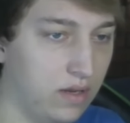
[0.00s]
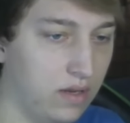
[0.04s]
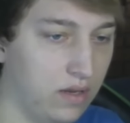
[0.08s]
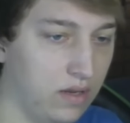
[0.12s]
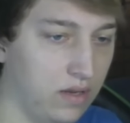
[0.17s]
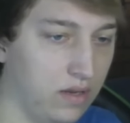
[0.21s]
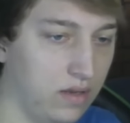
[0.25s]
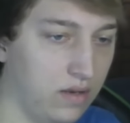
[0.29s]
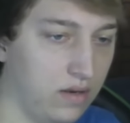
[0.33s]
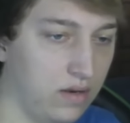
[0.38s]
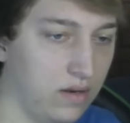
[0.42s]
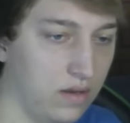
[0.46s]

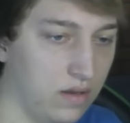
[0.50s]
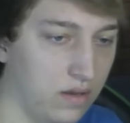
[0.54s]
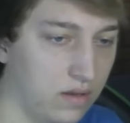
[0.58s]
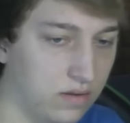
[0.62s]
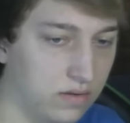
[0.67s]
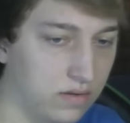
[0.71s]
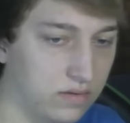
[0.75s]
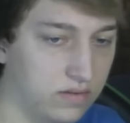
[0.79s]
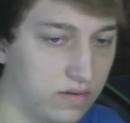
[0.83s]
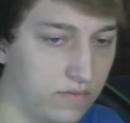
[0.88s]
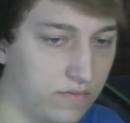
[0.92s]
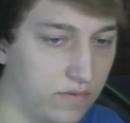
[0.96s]
in
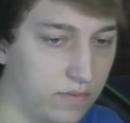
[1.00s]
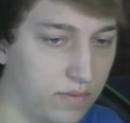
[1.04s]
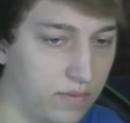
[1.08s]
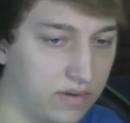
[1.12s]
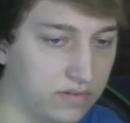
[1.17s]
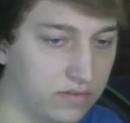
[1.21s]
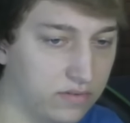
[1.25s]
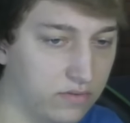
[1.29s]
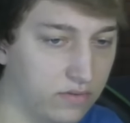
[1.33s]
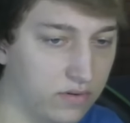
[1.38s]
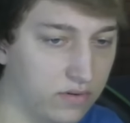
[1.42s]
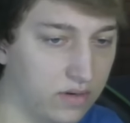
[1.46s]
some of my
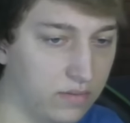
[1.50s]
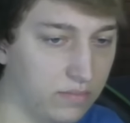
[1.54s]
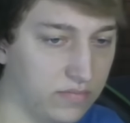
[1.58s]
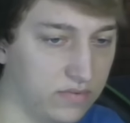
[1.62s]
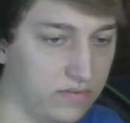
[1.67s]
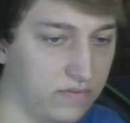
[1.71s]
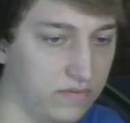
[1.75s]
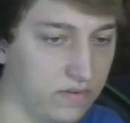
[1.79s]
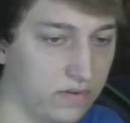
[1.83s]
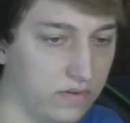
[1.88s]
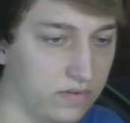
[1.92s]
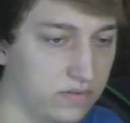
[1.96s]
streams
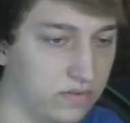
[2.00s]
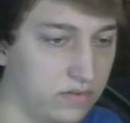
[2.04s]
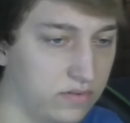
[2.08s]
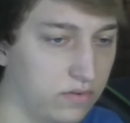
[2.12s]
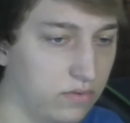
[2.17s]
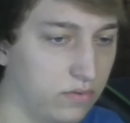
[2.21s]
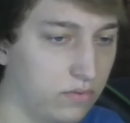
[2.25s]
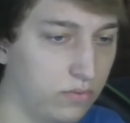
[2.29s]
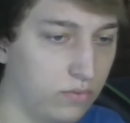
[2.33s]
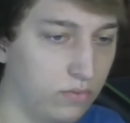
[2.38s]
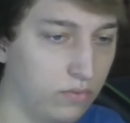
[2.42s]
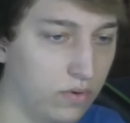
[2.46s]
for those of you
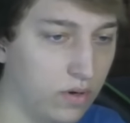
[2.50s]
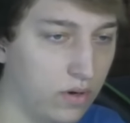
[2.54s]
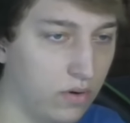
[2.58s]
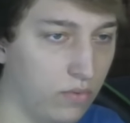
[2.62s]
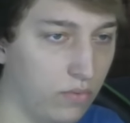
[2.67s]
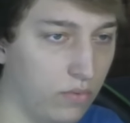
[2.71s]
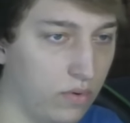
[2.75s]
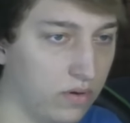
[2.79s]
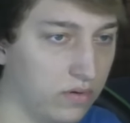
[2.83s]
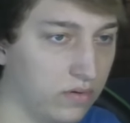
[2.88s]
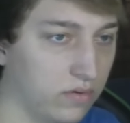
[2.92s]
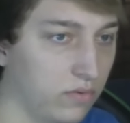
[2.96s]
who
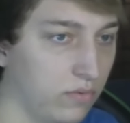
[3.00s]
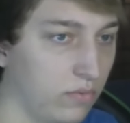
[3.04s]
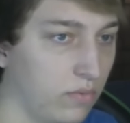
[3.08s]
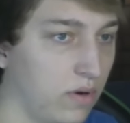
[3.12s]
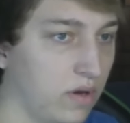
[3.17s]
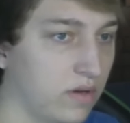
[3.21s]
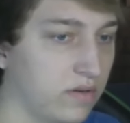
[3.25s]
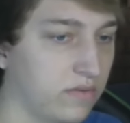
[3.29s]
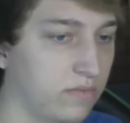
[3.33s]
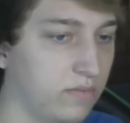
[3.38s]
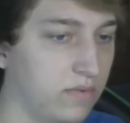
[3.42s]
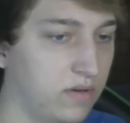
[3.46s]
want to
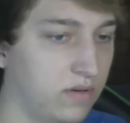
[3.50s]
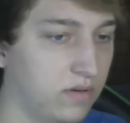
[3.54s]
watch me.